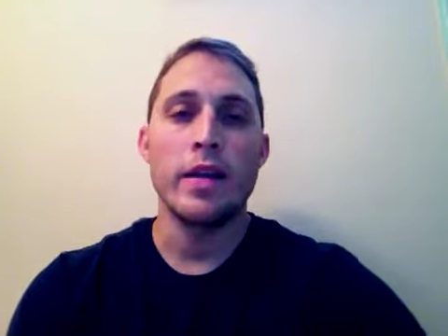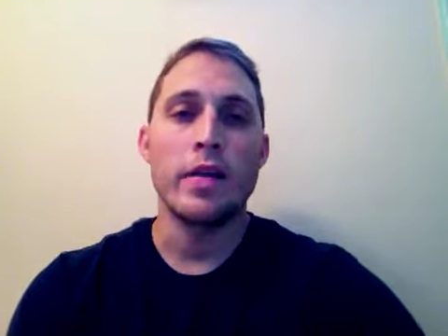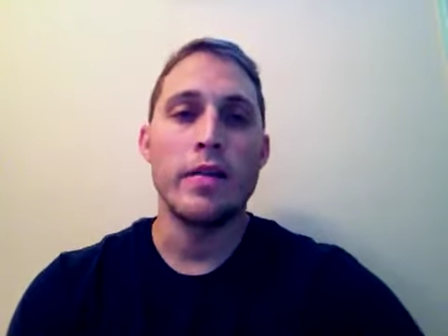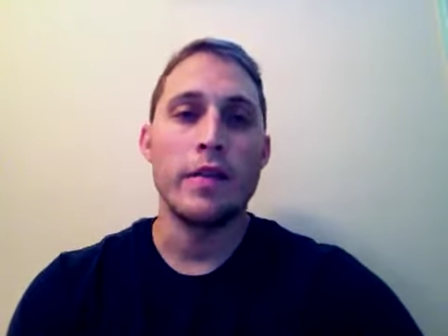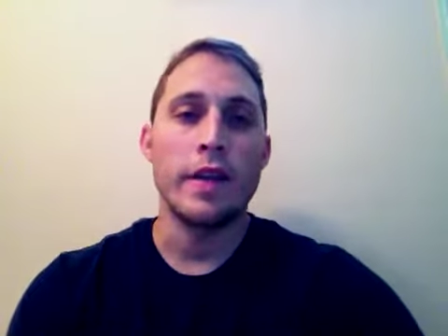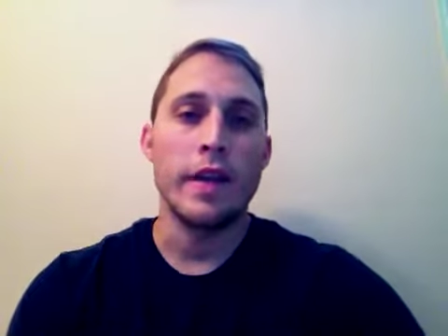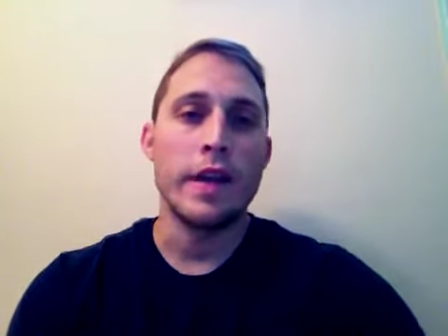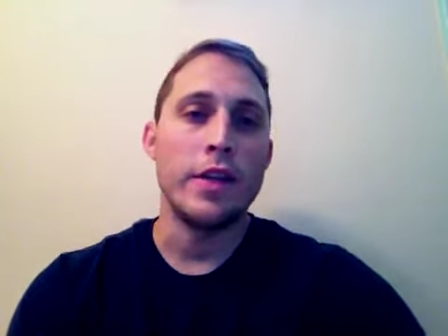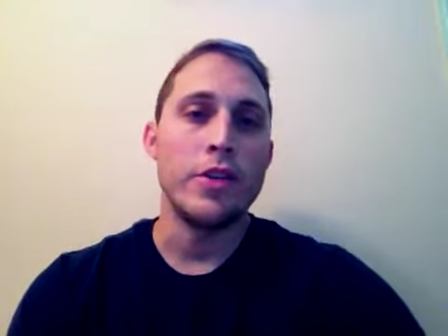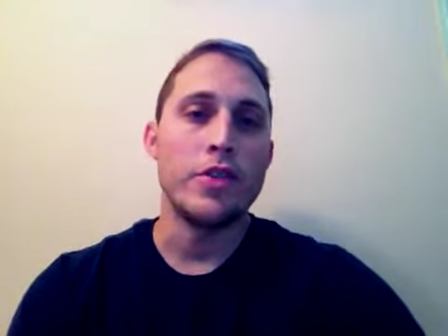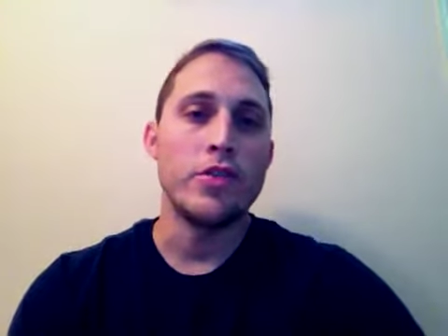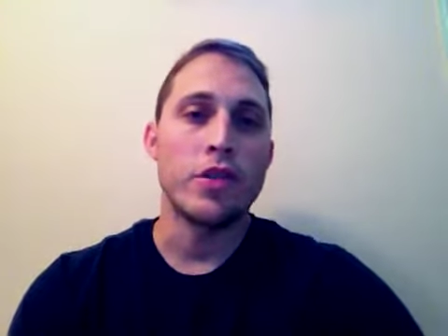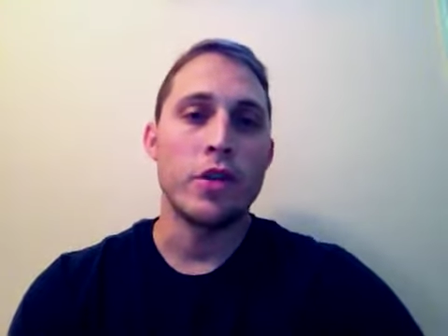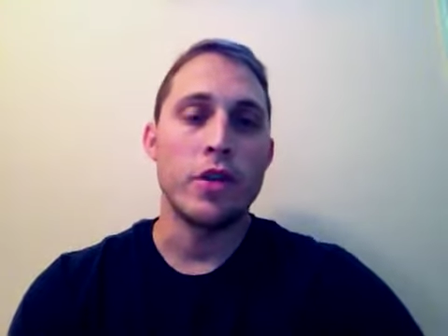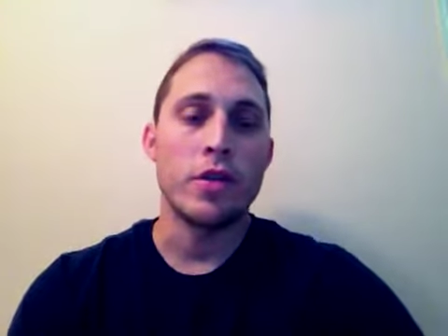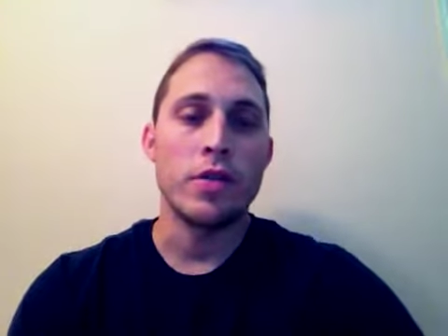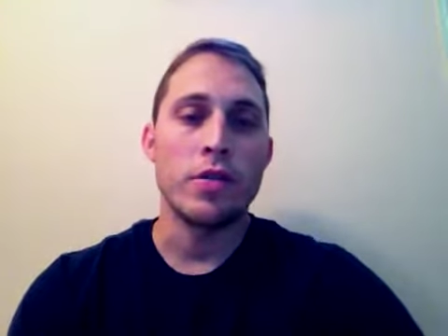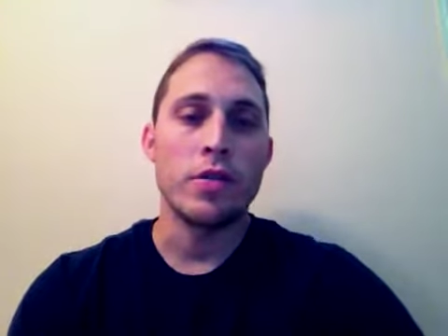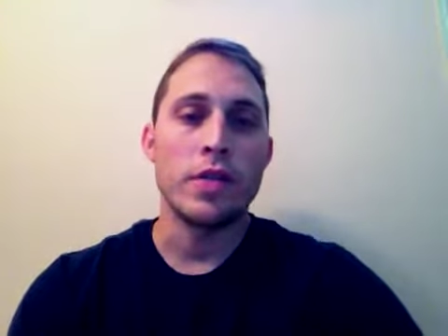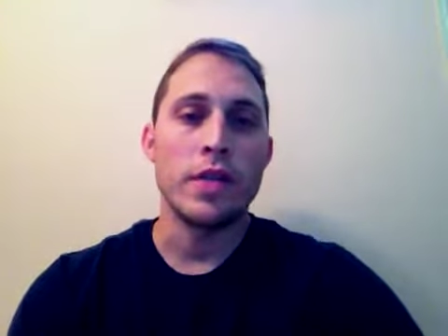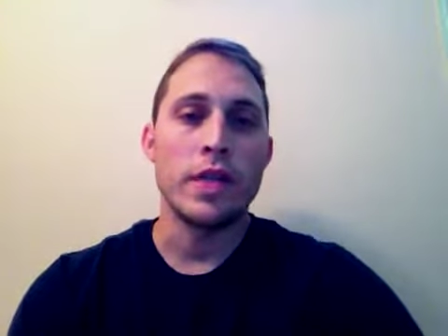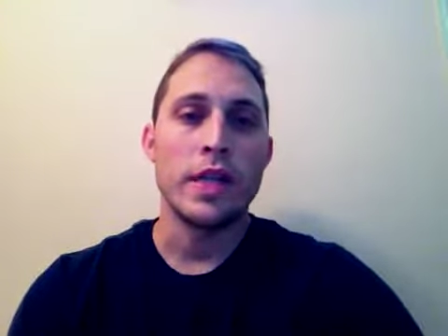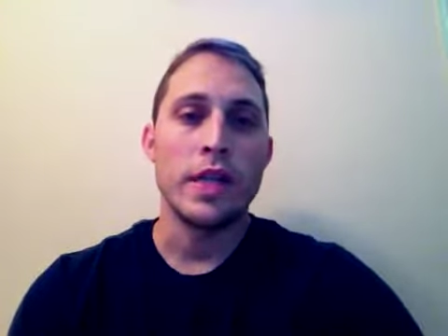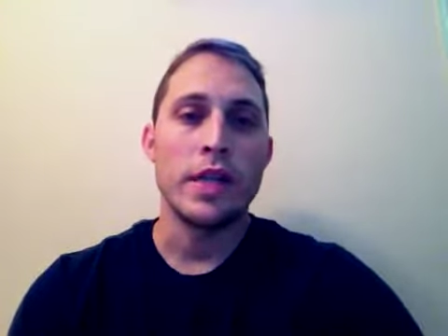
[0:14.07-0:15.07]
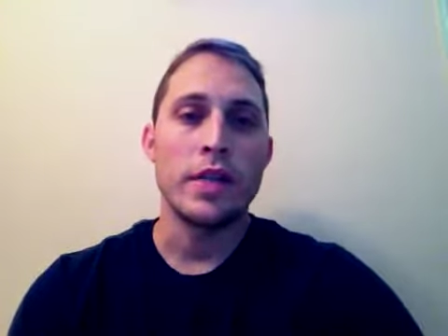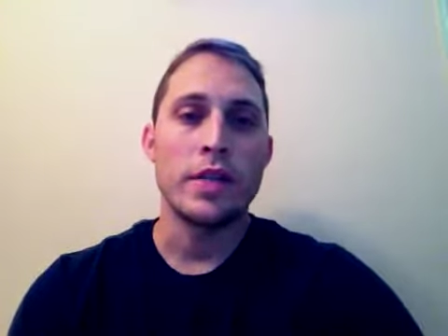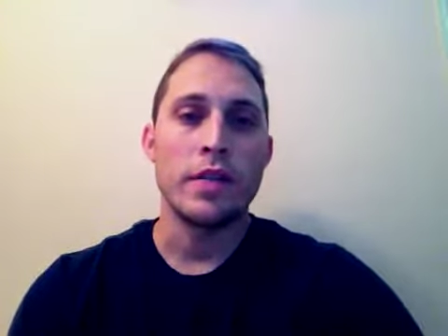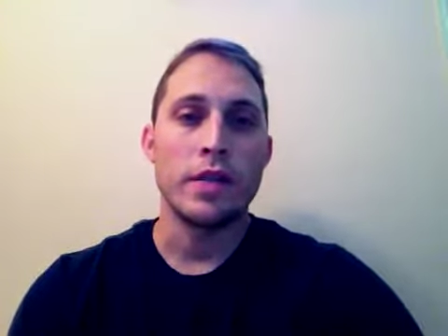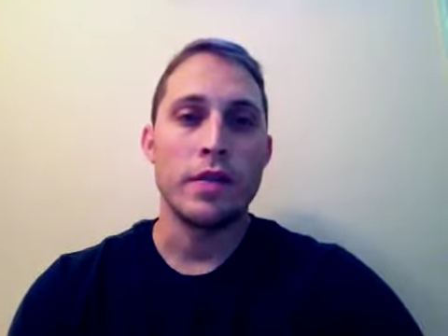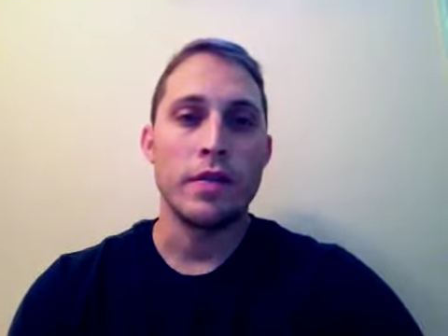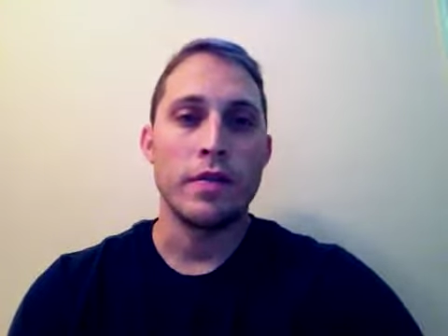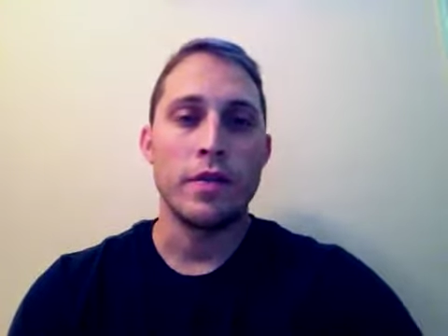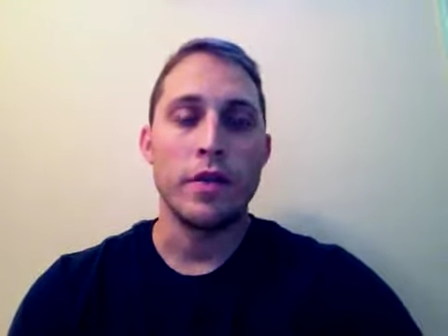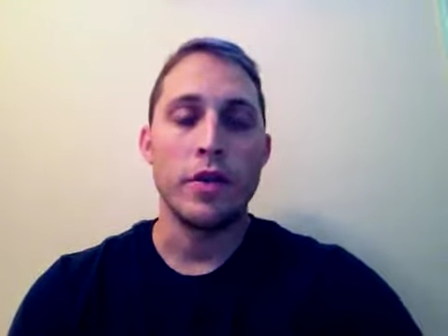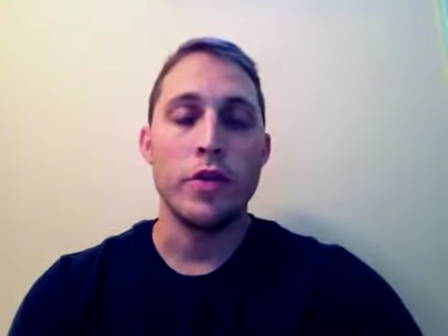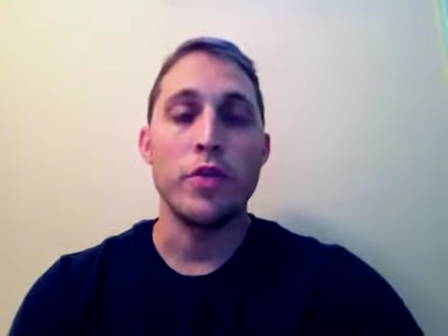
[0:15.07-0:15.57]
of intraosseous
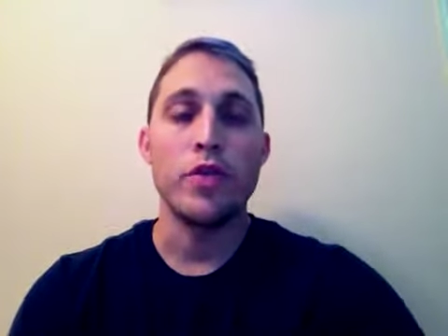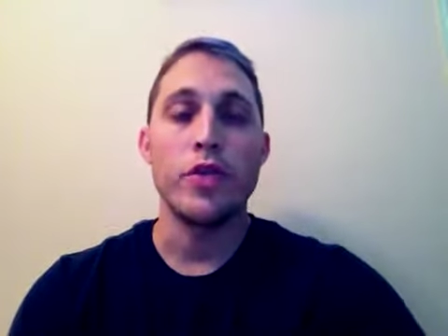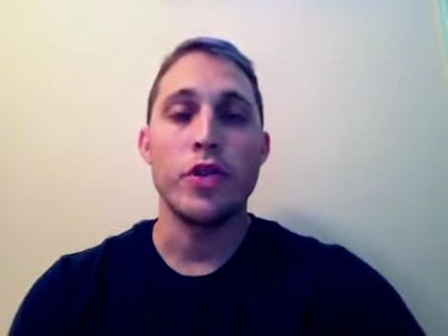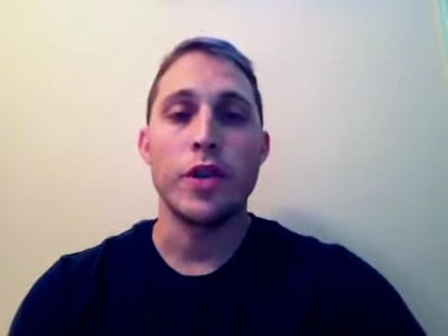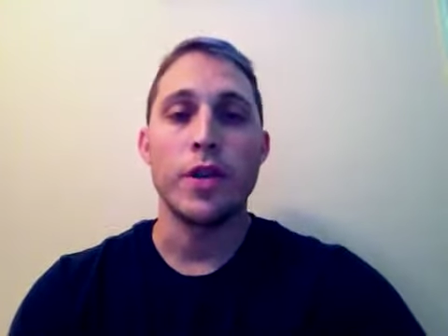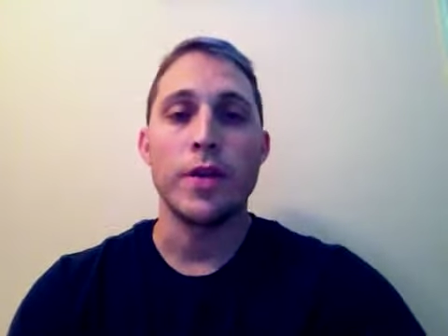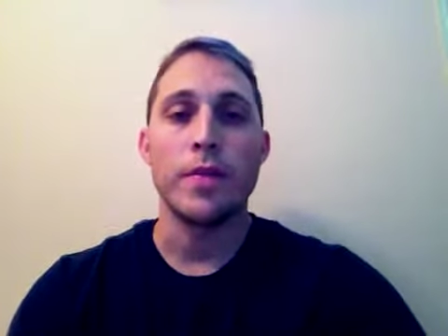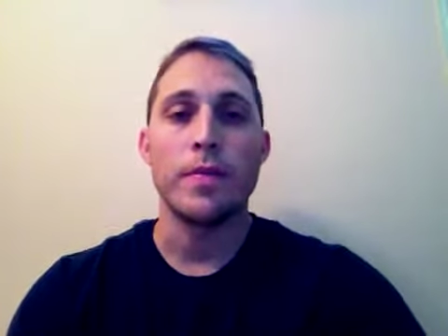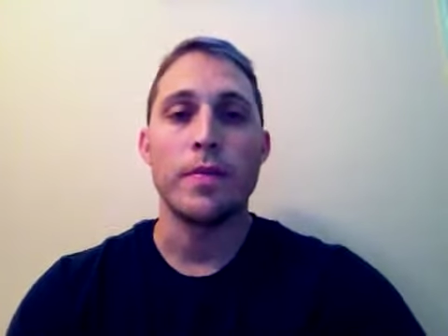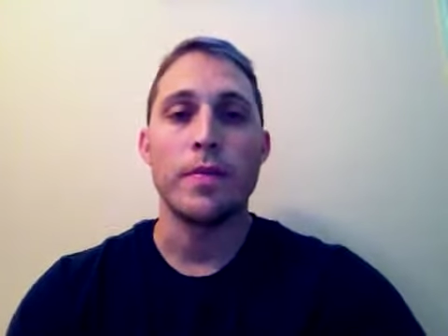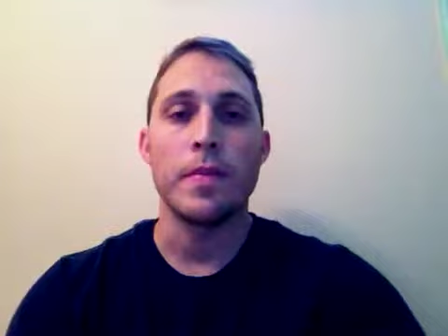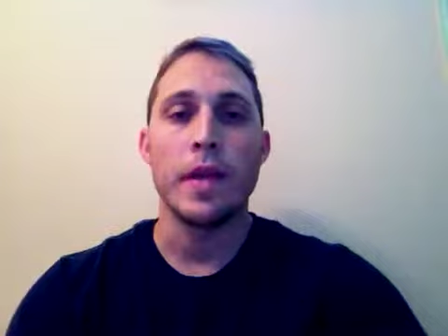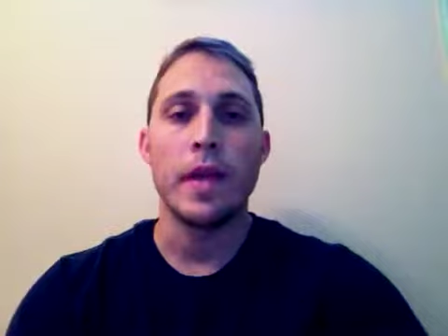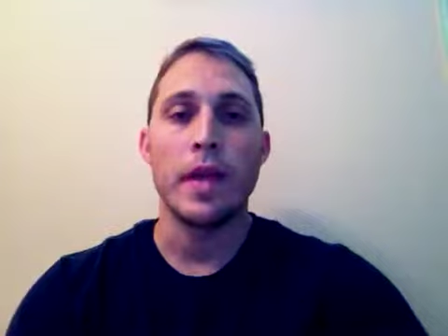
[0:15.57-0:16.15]
infusion